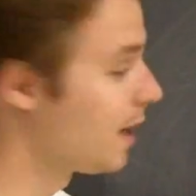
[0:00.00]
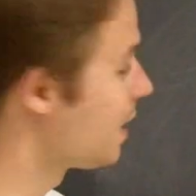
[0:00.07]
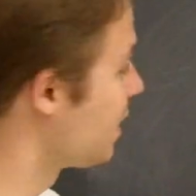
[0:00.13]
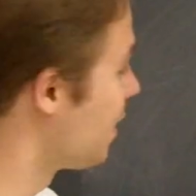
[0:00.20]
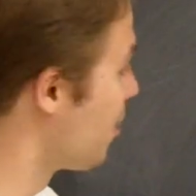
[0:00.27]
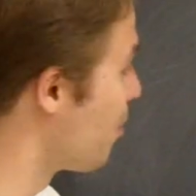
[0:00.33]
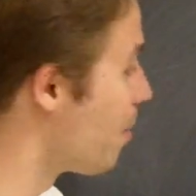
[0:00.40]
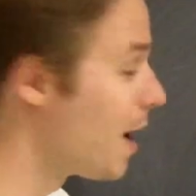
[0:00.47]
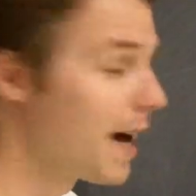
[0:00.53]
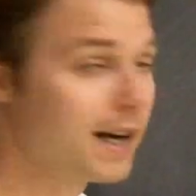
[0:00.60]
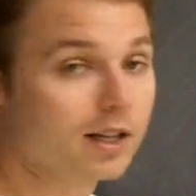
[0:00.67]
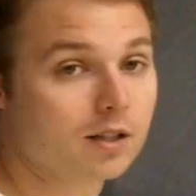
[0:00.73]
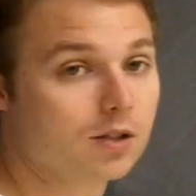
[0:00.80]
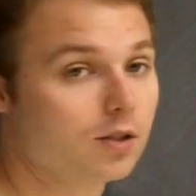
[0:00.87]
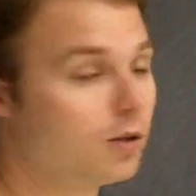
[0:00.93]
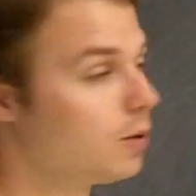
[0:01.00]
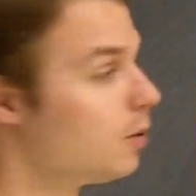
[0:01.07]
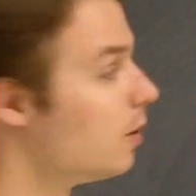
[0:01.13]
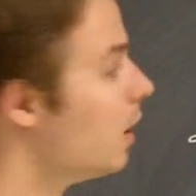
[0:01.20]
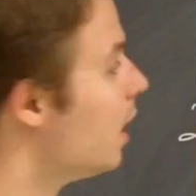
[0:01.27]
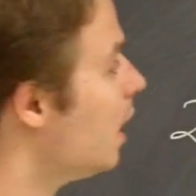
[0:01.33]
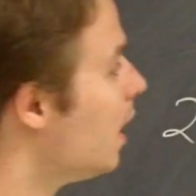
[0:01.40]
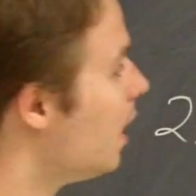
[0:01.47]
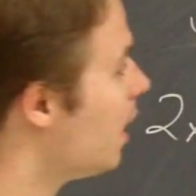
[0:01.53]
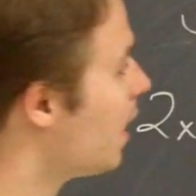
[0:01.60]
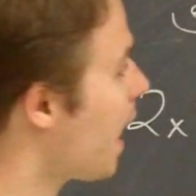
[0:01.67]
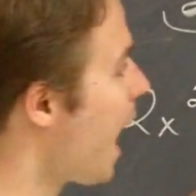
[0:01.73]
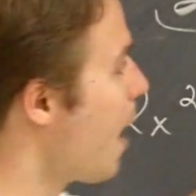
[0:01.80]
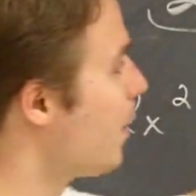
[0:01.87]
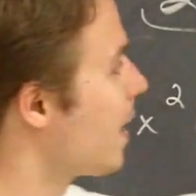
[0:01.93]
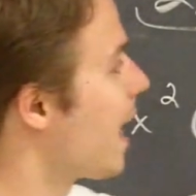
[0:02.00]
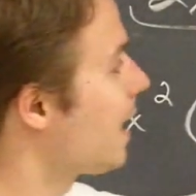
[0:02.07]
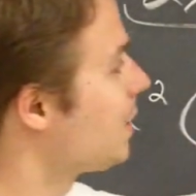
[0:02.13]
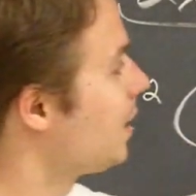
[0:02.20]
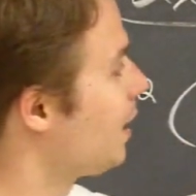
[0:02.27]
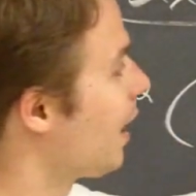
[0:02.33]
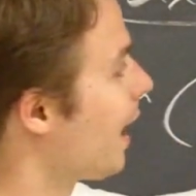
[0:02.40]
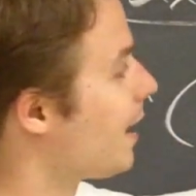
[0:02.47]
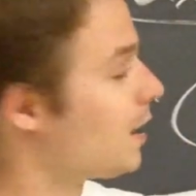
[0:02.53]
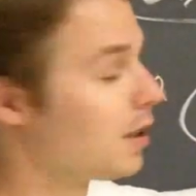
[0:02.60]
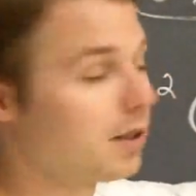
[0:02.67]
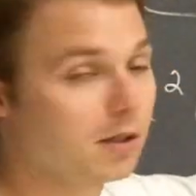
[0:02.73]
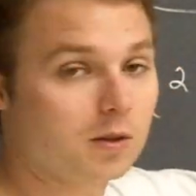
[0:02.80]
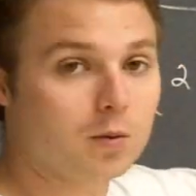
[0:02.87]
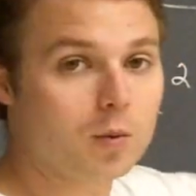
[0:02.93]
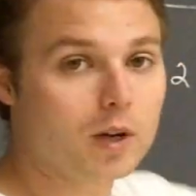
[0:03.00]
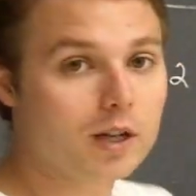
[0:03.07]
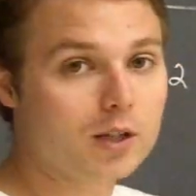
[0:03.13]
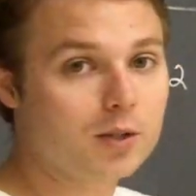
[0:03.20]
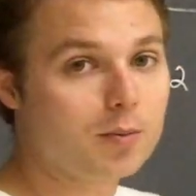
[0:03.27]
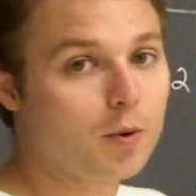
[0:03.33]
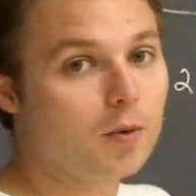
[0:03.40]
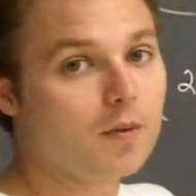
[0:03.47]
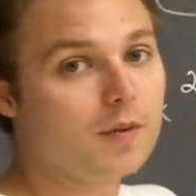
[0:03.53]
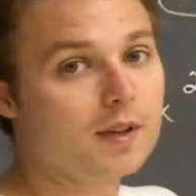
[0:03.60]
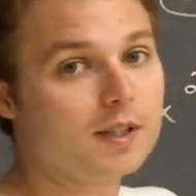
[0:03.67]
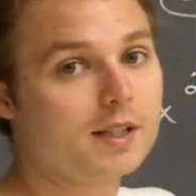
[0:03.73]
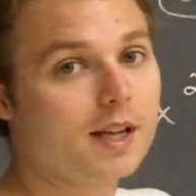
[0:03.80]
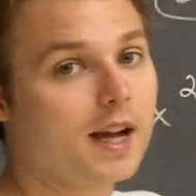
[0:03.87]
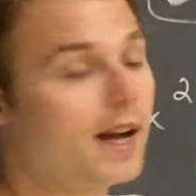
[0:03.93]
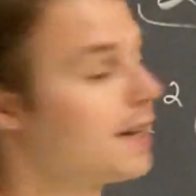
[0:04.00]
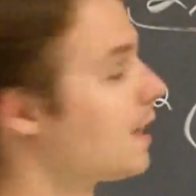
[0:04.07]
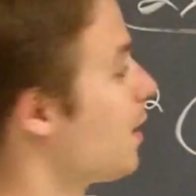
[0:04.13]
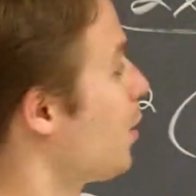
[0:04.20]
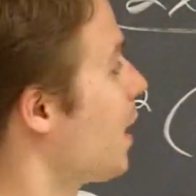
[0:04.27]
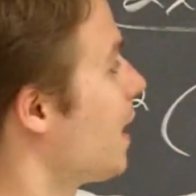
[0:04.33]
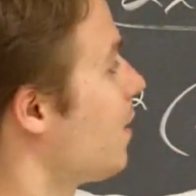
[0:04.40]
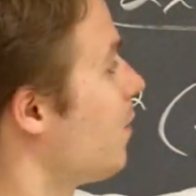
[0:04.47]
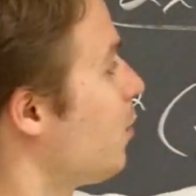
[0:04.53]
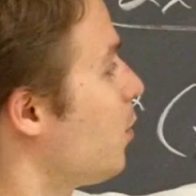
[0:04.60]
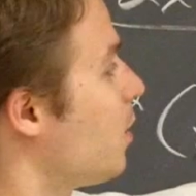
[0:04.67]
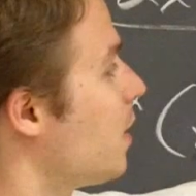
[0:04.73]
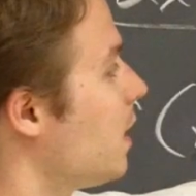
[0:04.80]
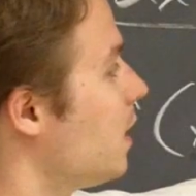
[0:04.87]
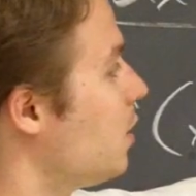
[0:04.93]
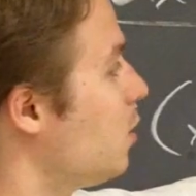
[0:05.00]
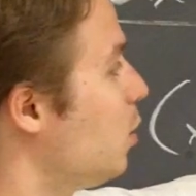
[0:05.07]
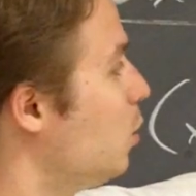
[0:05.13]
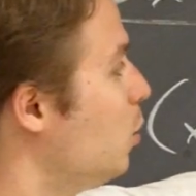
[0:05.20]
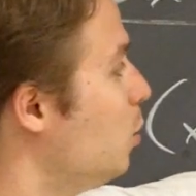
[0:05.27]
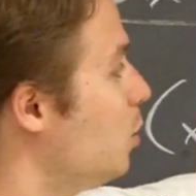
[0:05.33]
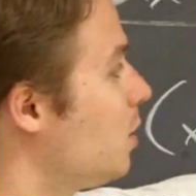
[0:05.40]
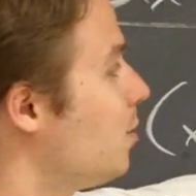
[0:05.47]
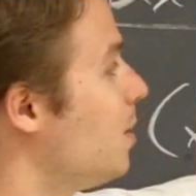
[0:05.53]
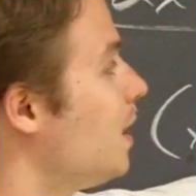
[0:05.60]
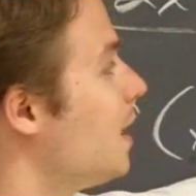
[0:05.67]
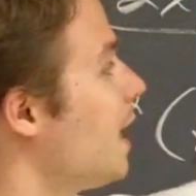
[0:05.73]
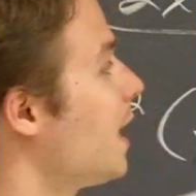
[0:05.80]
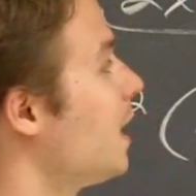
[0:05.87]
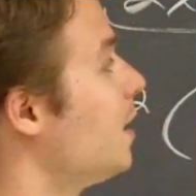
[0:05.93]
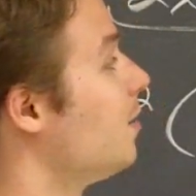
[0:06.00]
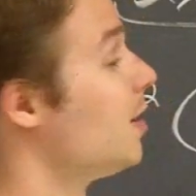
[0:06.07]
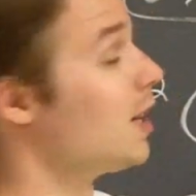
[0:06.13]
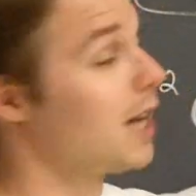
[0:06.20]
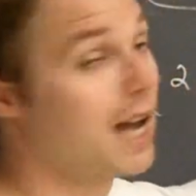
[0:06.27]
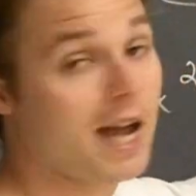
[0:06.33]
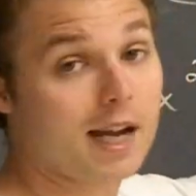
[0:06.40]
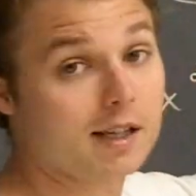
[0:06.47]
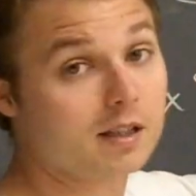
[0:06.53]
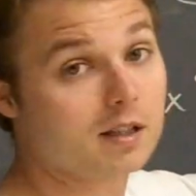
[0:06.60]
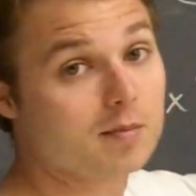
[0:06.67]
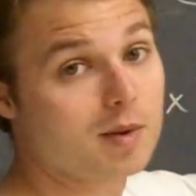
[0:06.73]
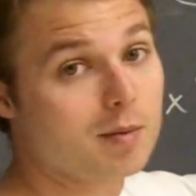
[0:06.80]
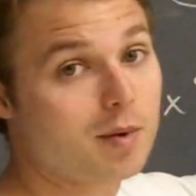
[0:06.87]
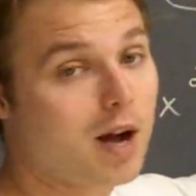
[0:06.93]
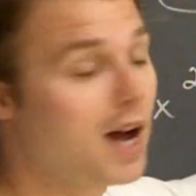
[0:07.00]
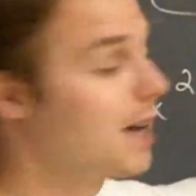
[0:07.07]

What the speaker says: x and a minus 2. I would actually like to switch both of these signs. I would like for the 2 to be negative and the x to be